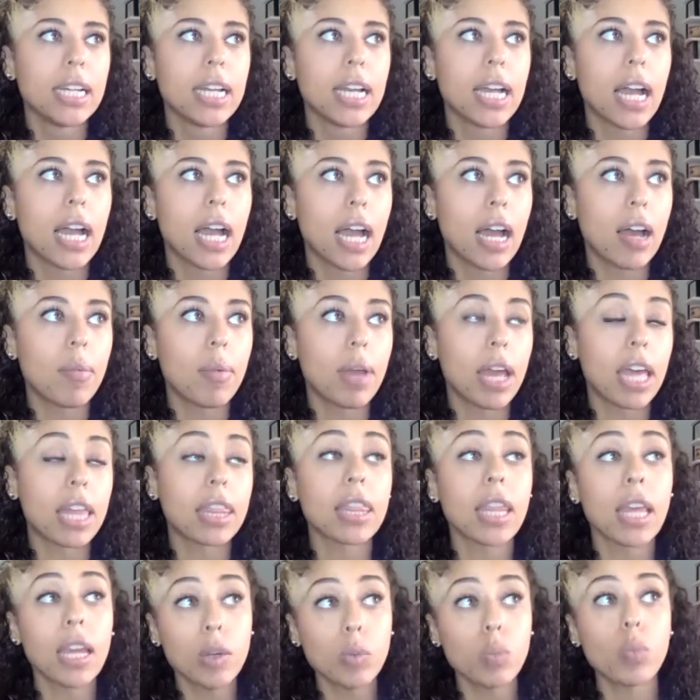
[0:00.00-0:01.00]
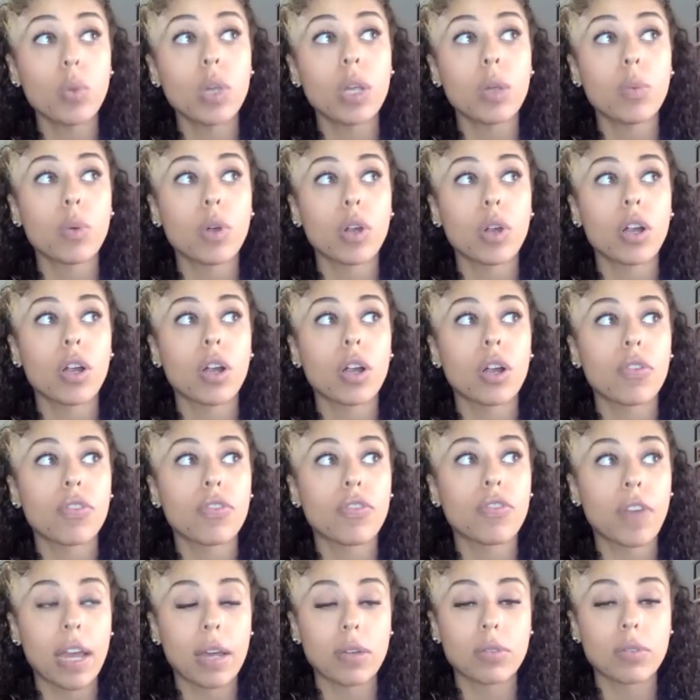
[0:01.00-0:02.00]
And then we were
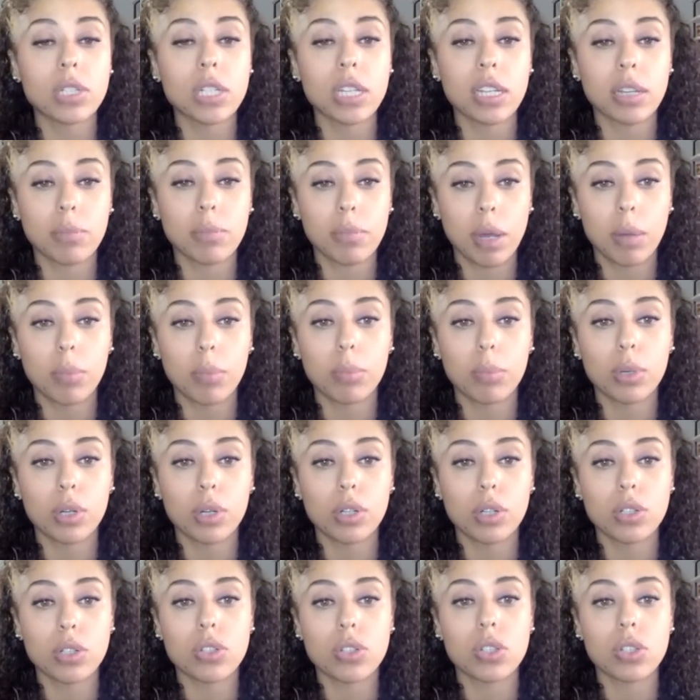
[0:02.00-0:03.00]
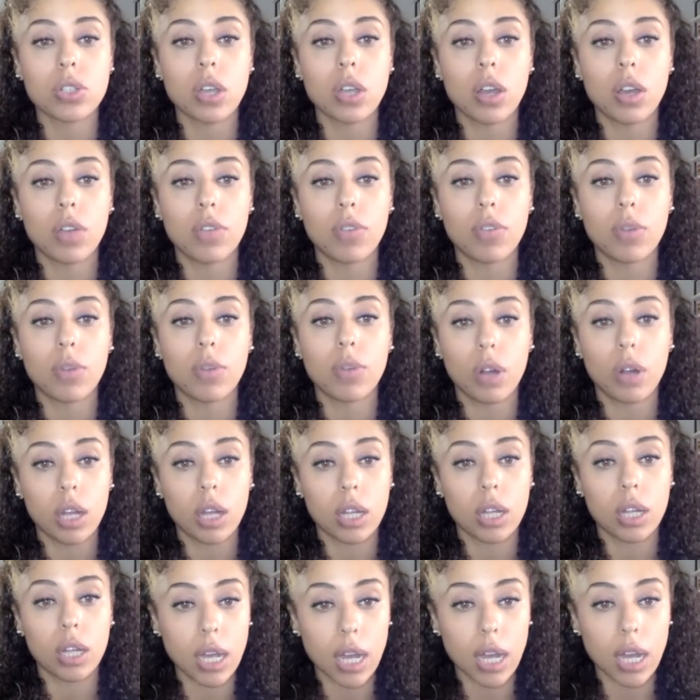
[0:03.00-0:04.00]
founding members of Or
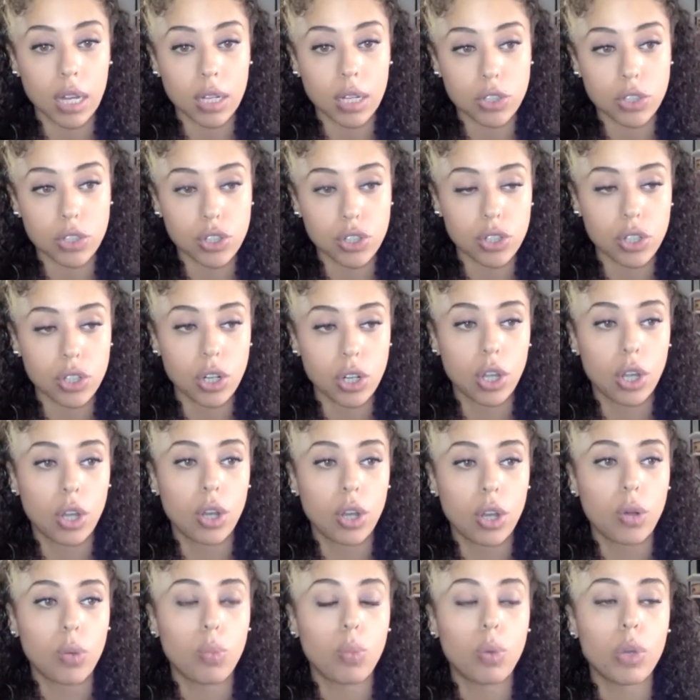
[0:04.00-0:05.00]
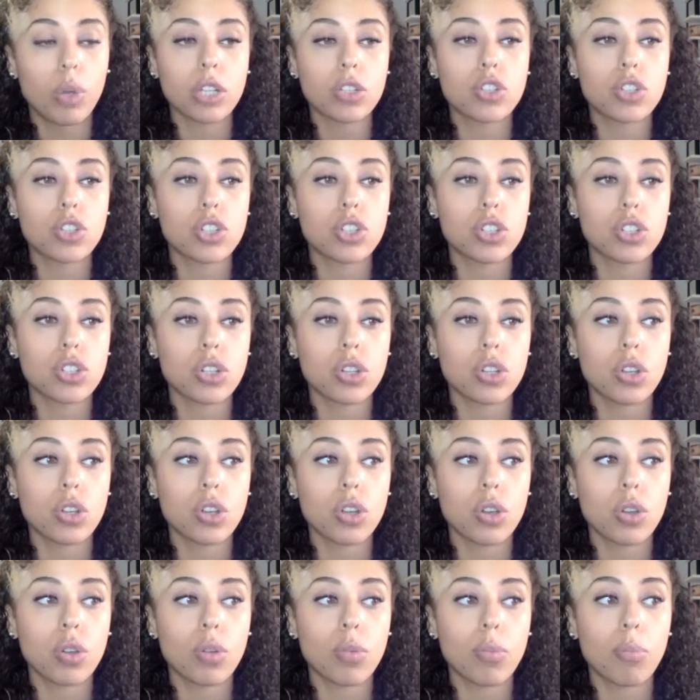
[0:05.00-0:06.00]
Hadash, which
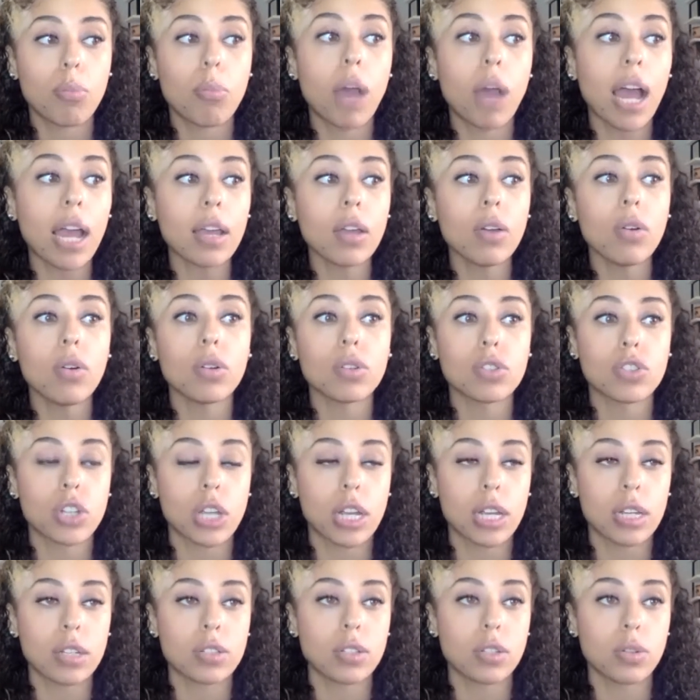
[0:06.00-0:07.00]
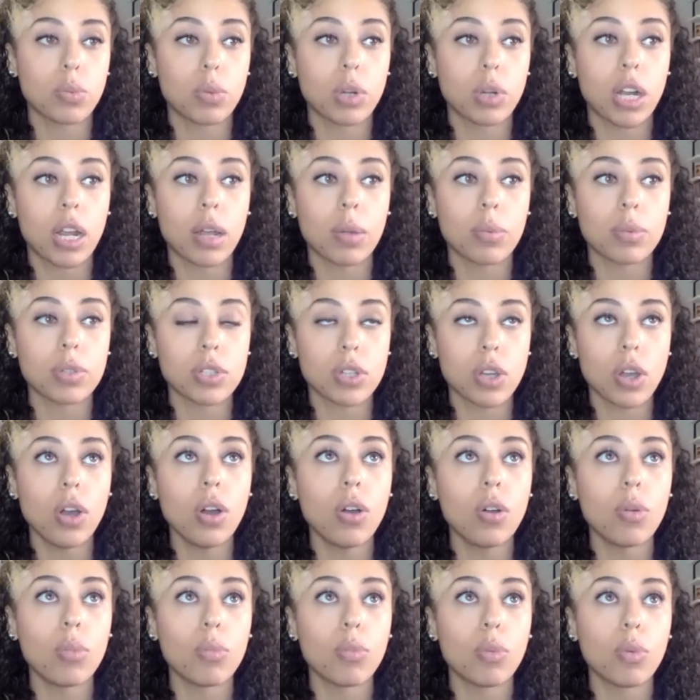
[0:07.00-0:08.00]
my whole childhood when I was
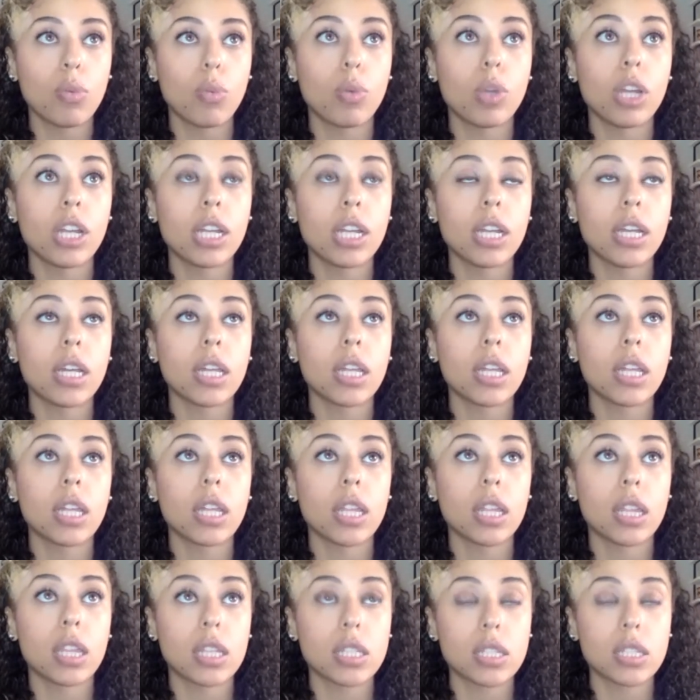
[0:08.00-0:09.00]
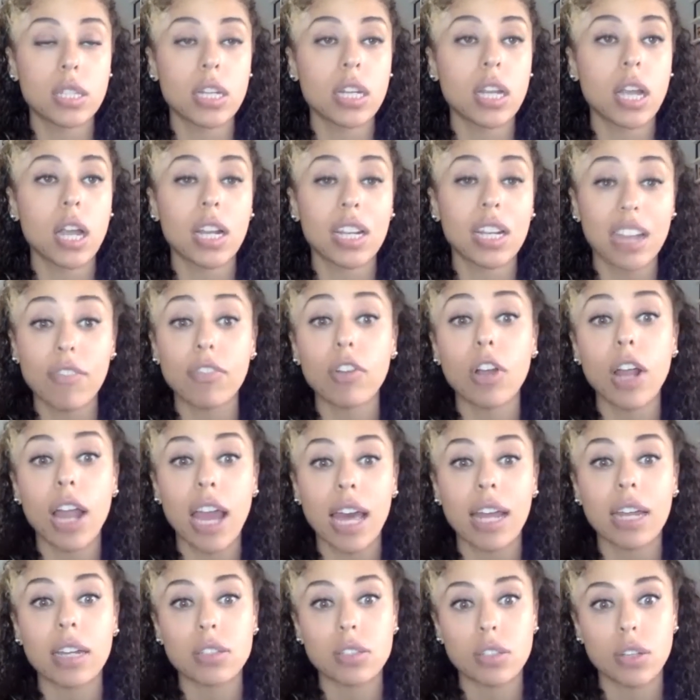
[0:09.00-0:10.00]
home, the synagogue never
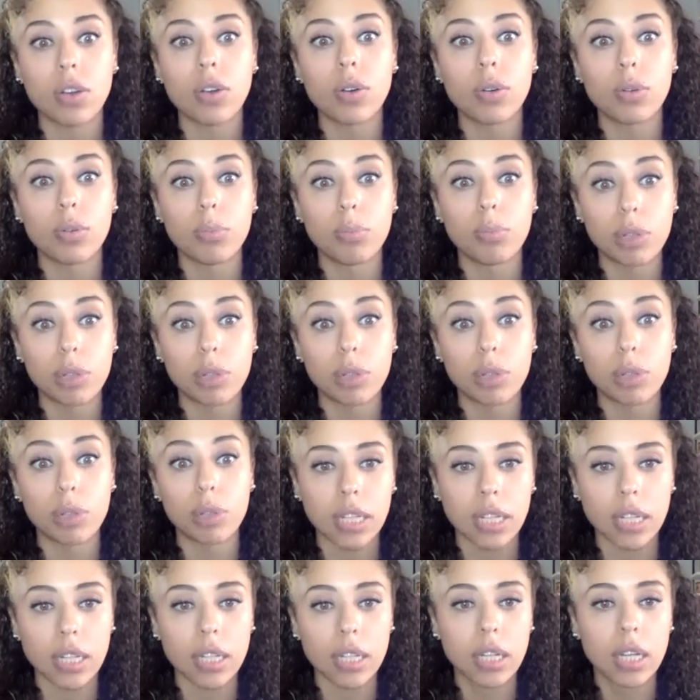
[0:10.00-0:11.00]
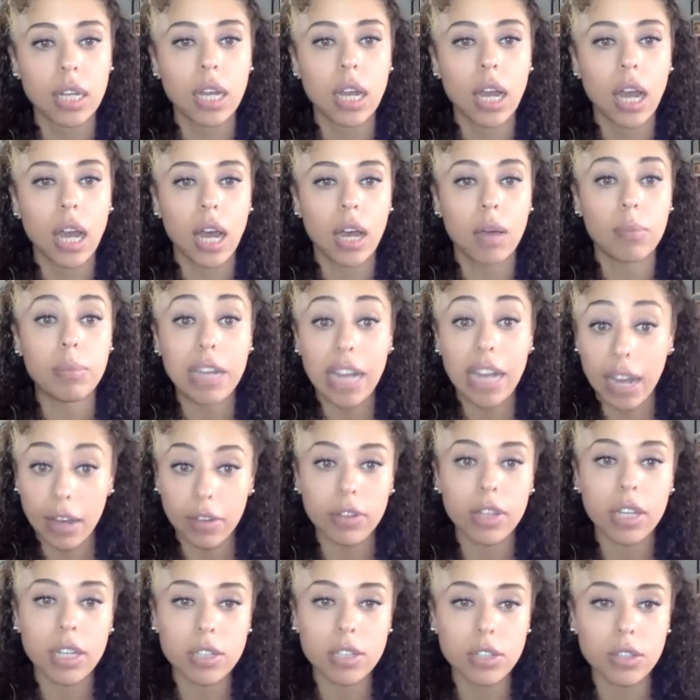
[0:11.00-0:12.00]
had its own building. Now
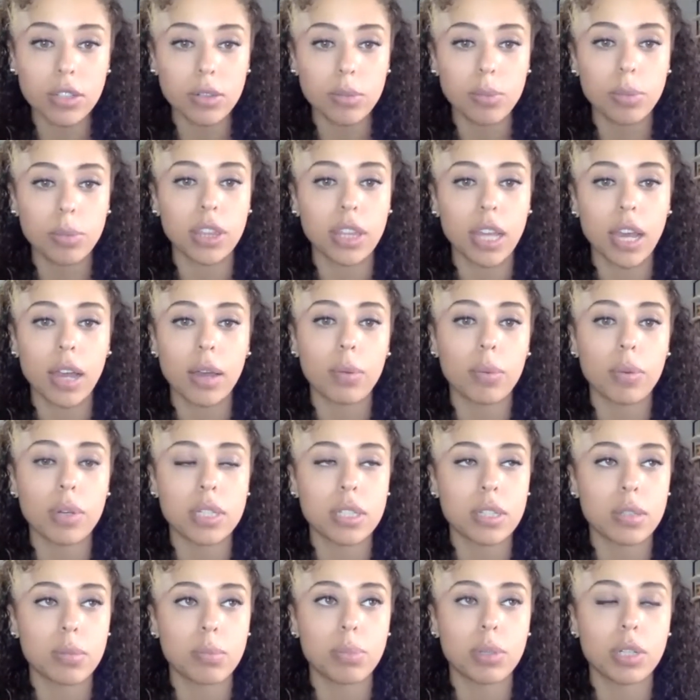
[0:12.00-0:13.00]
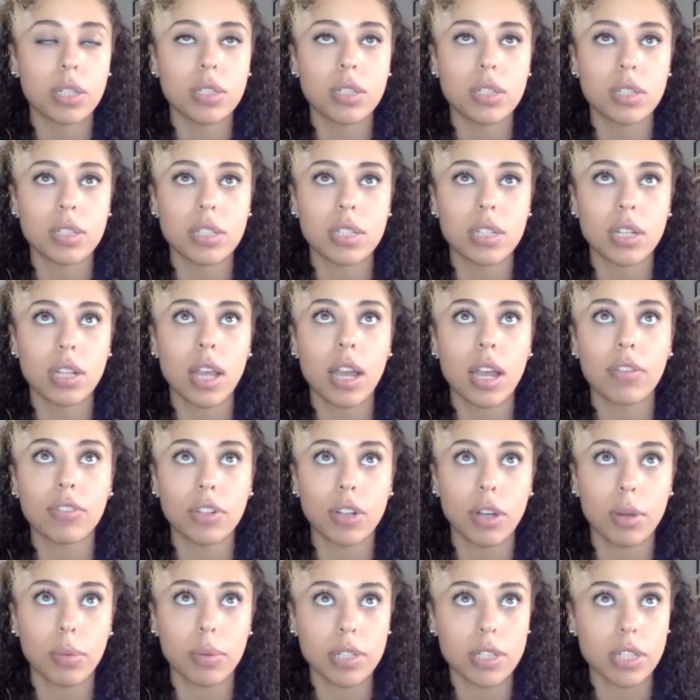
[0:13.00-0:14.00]
they do, but that wasn't built until
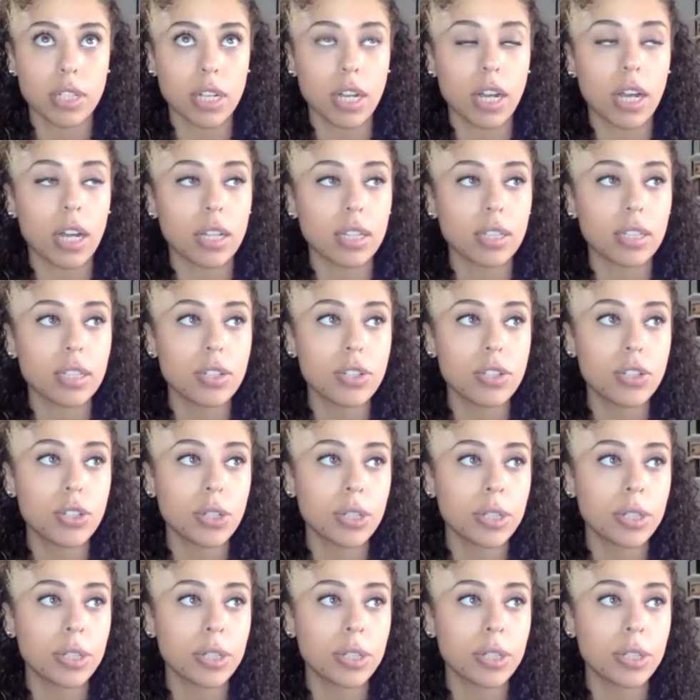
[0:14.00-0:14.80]
after I went to college.